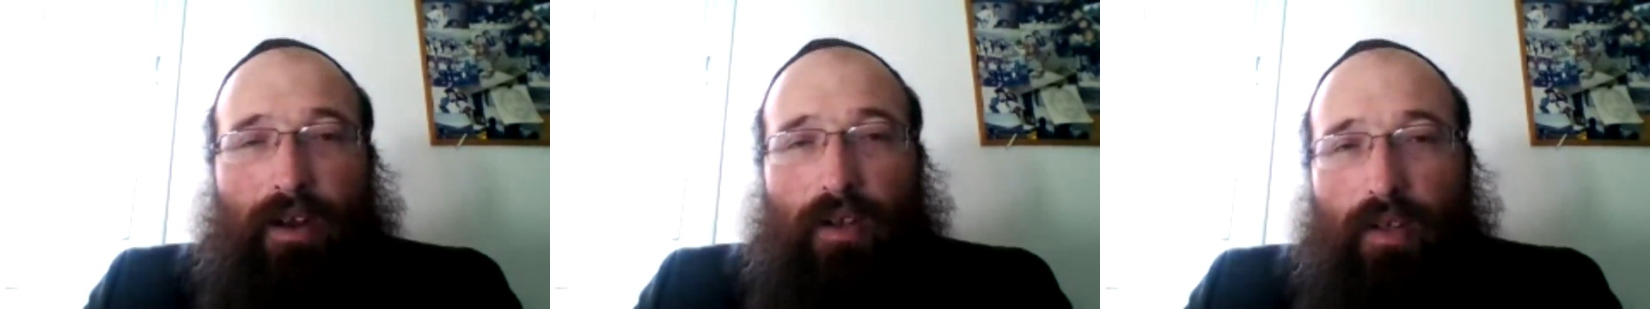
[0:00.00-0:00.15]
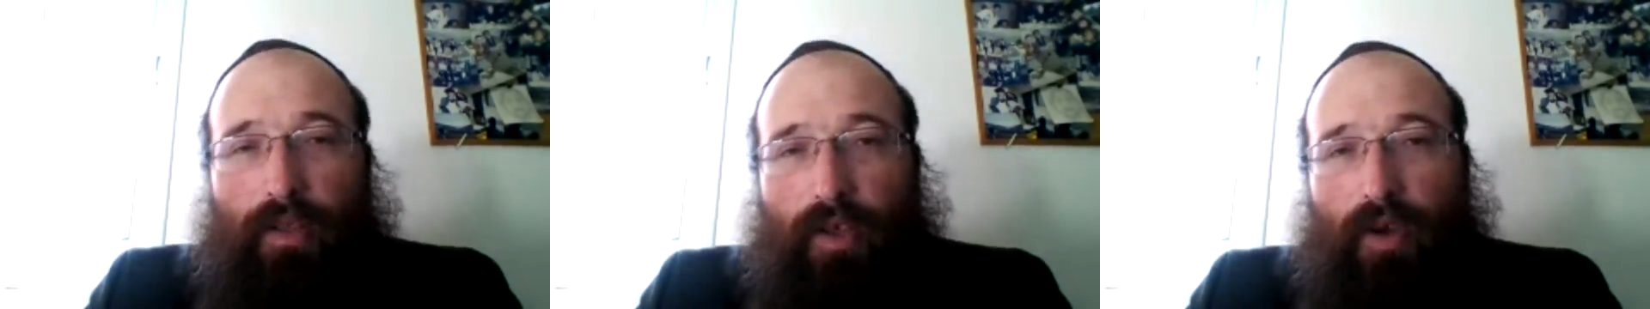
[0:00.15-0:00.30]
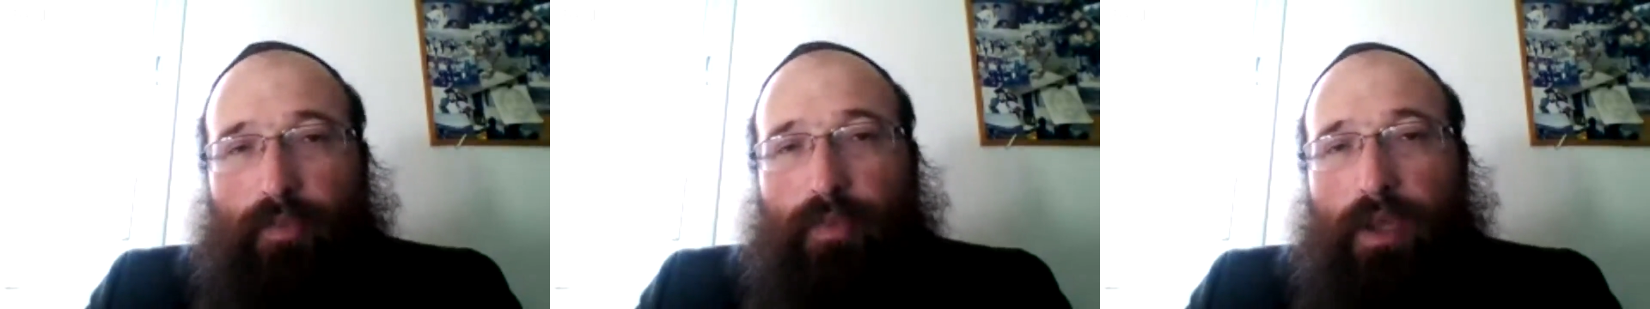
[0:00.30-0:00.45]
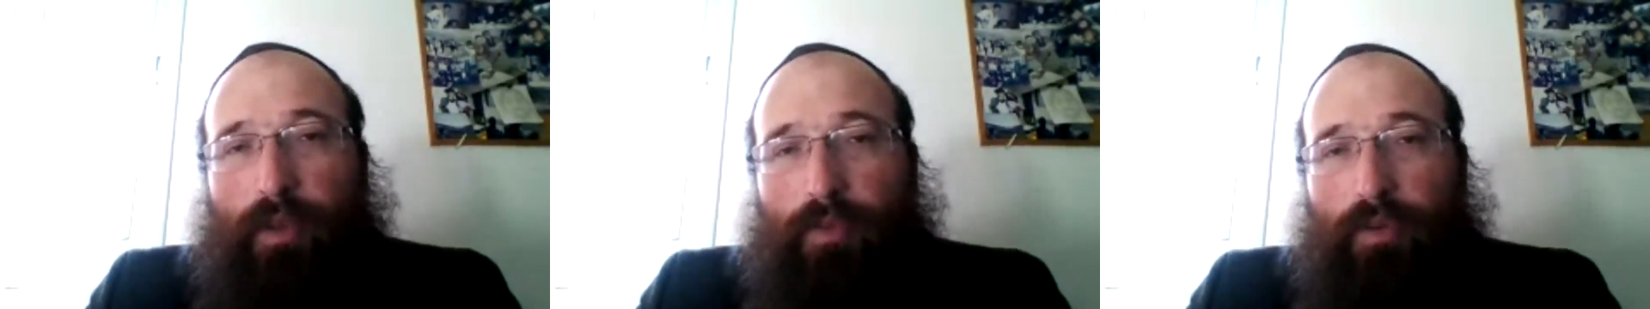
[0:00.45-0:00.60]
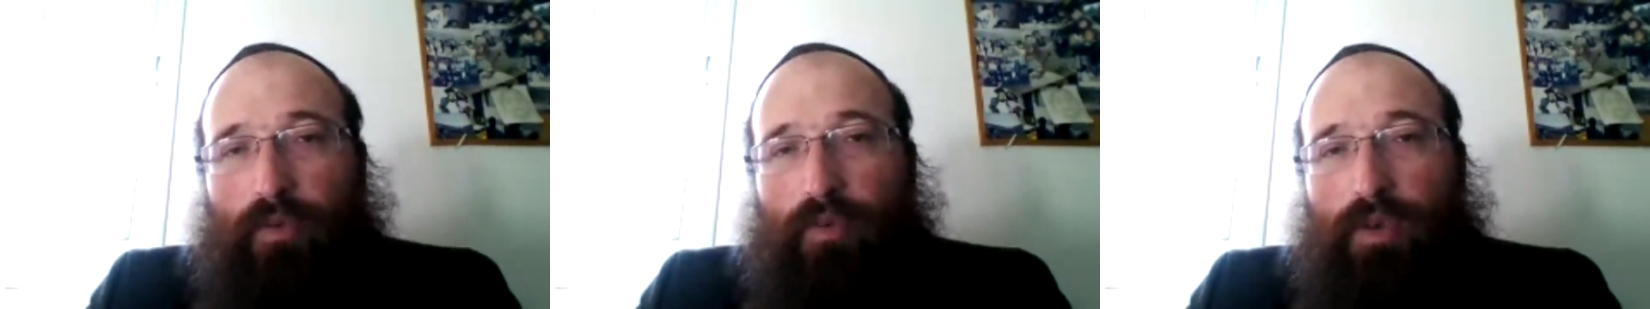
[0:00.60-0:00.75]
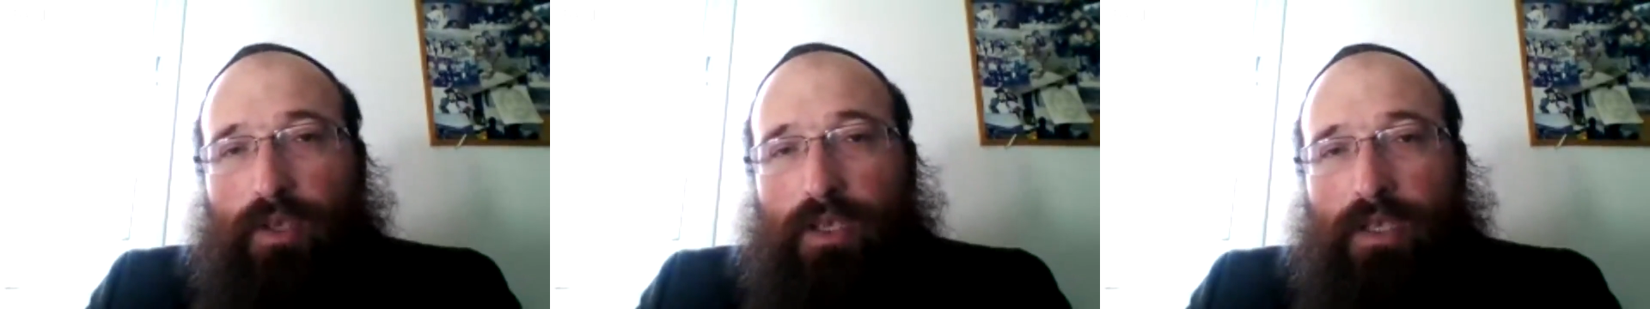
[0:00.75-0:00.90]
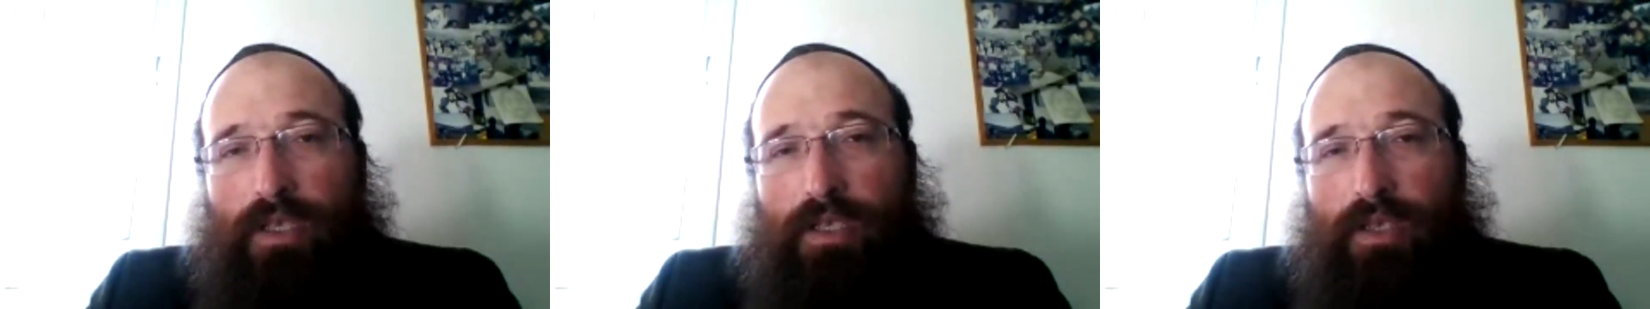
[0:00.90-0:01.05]
And although
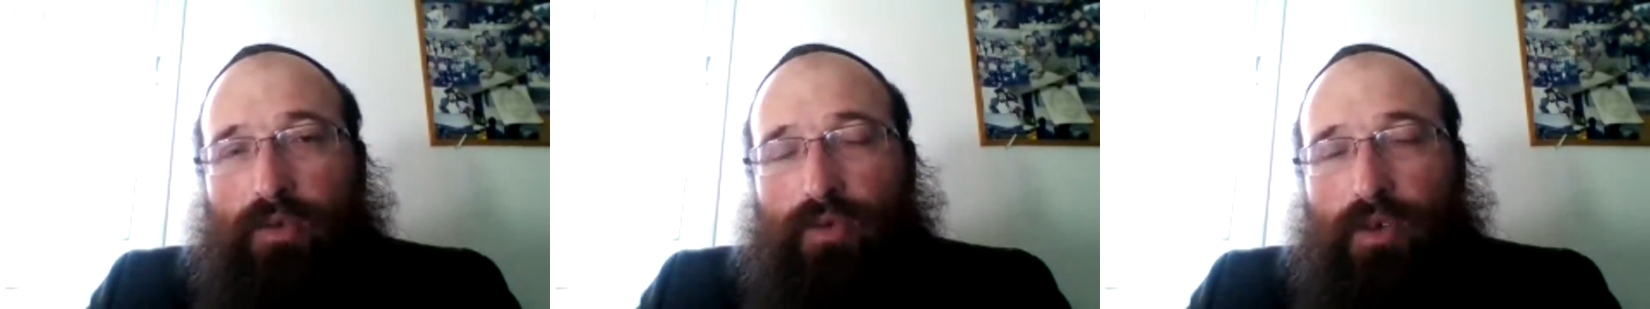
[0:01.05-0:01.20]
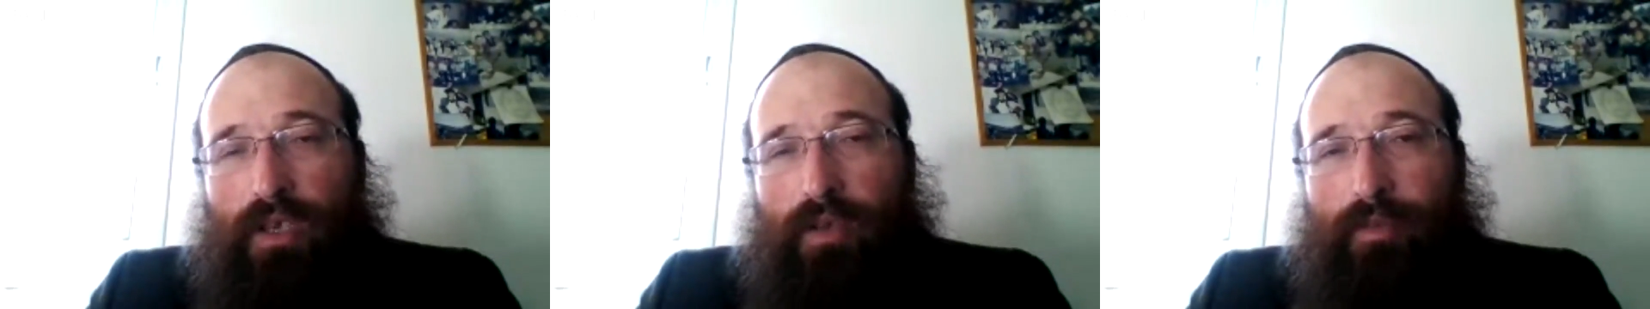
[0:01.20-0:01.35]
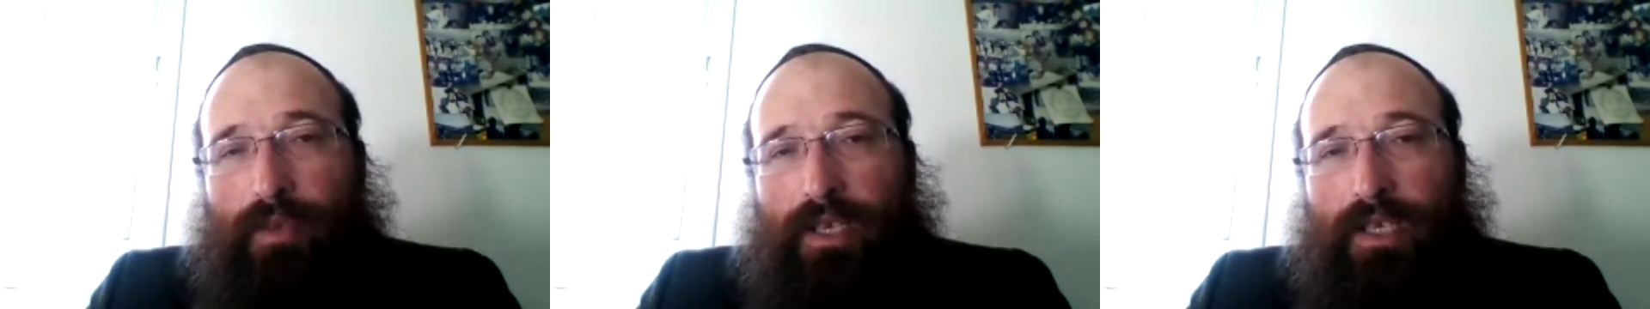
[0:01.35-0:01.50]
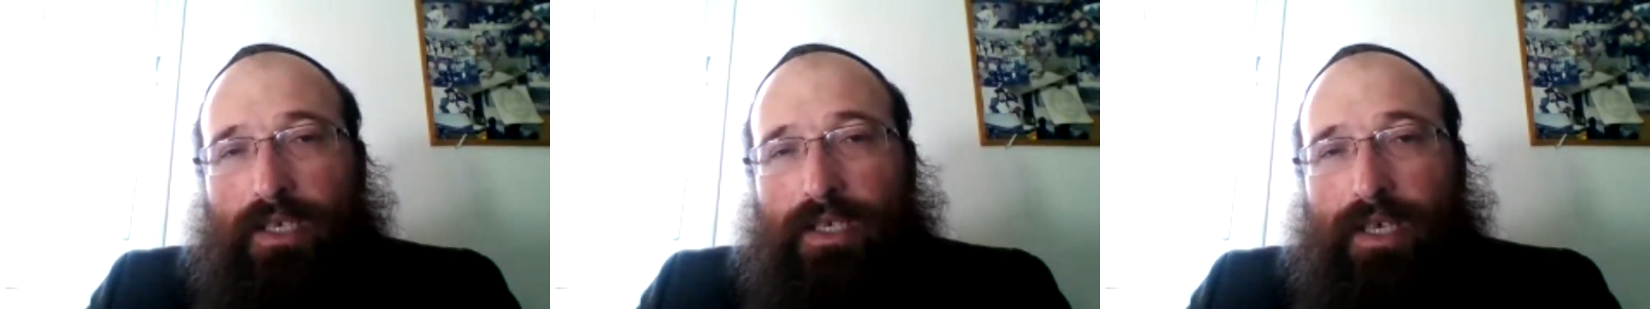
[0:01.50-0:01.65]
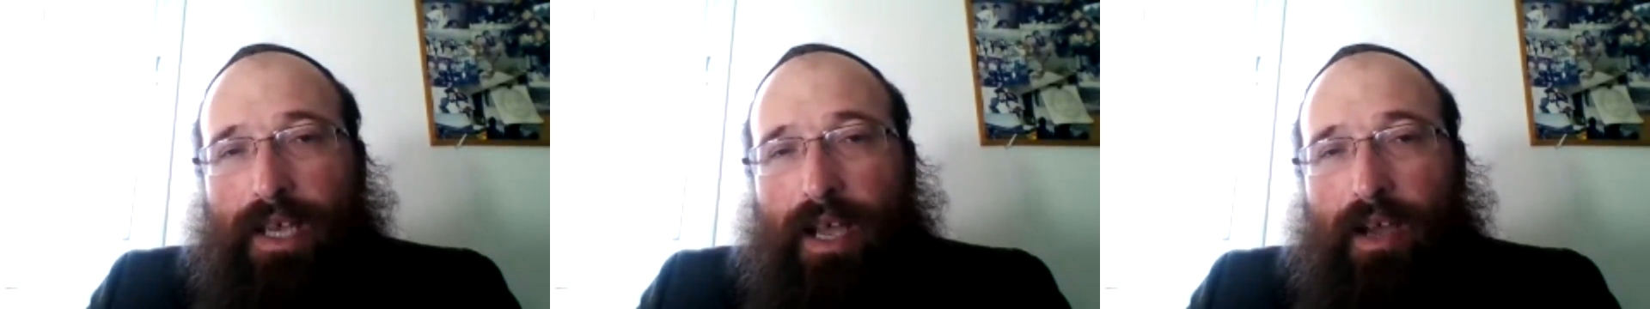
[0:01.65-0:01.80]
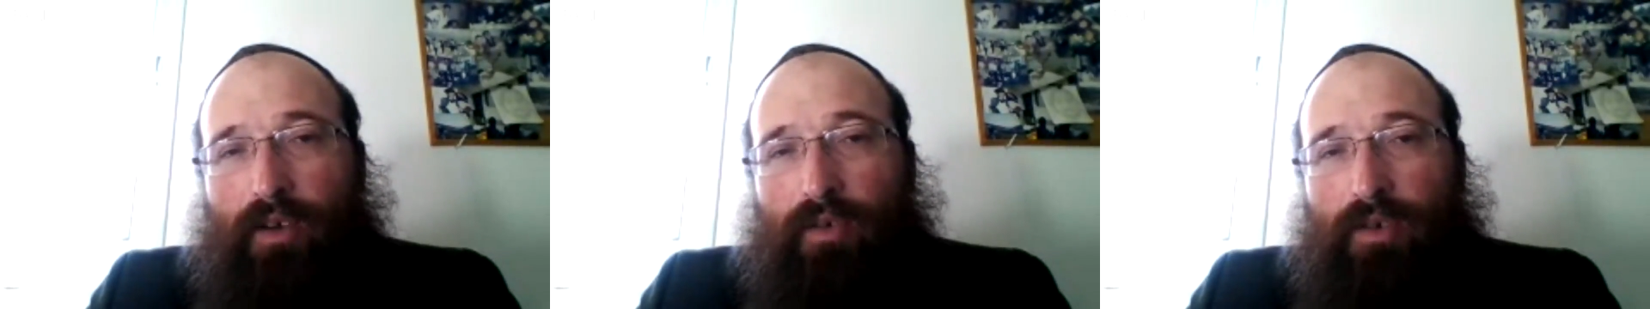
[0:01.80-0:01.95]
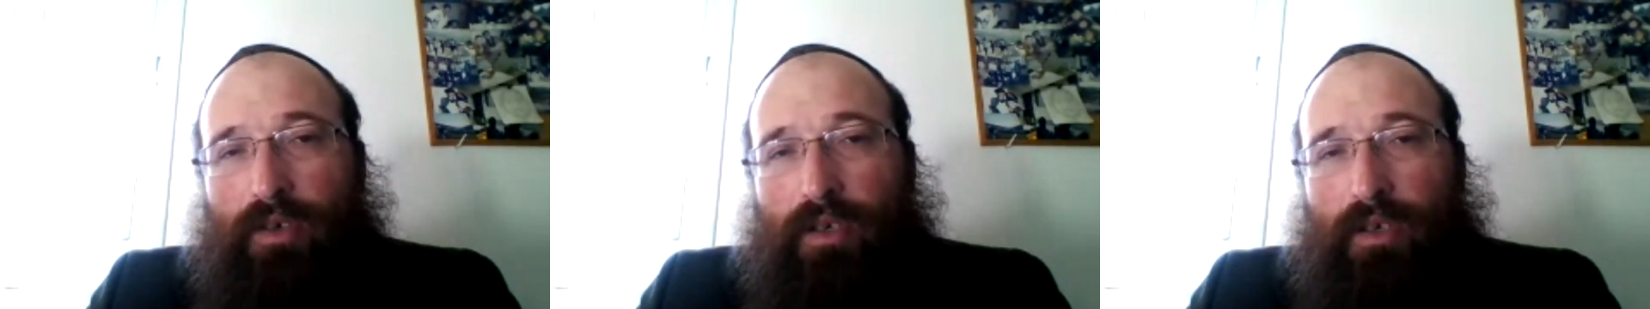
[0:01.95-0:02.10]
people would scream and
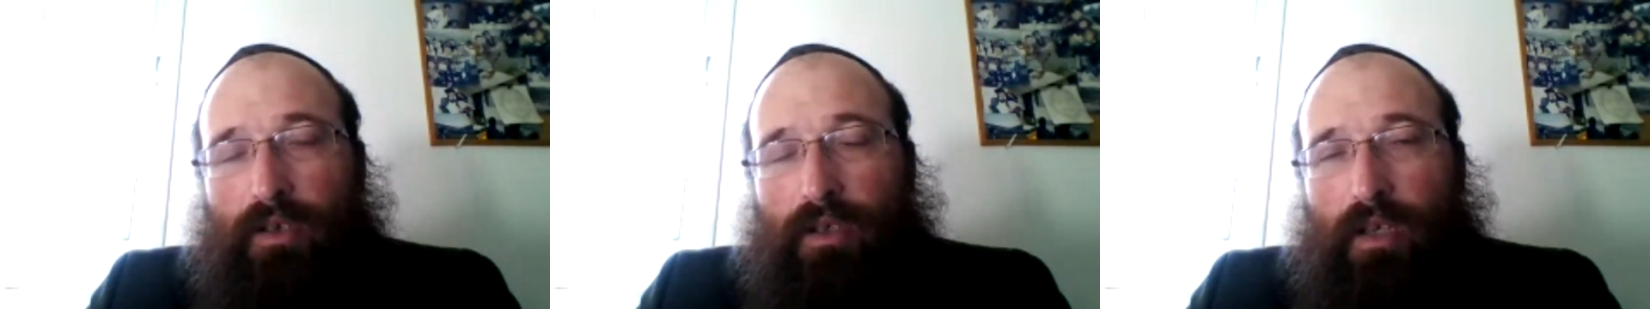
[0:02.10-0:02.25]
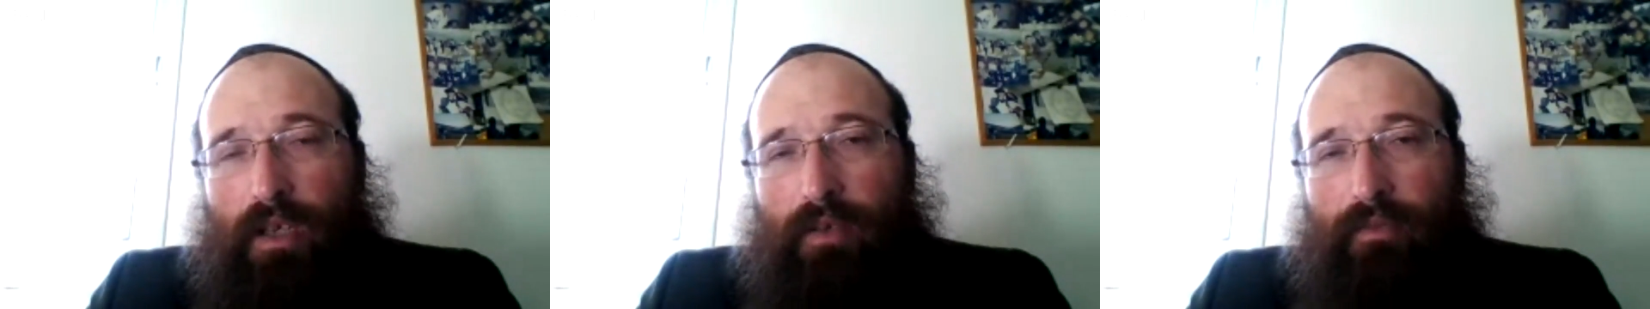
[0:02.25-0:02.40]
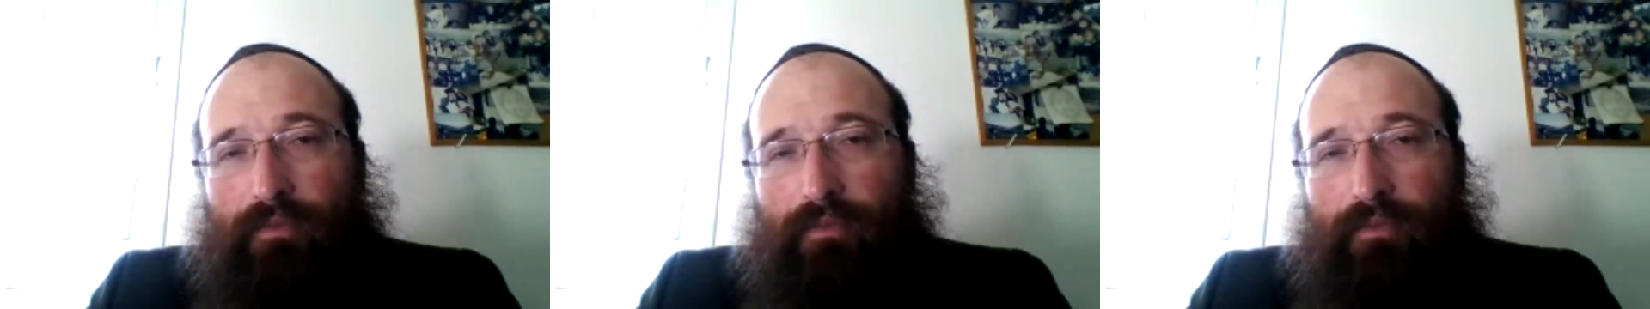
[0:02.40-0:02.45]
shout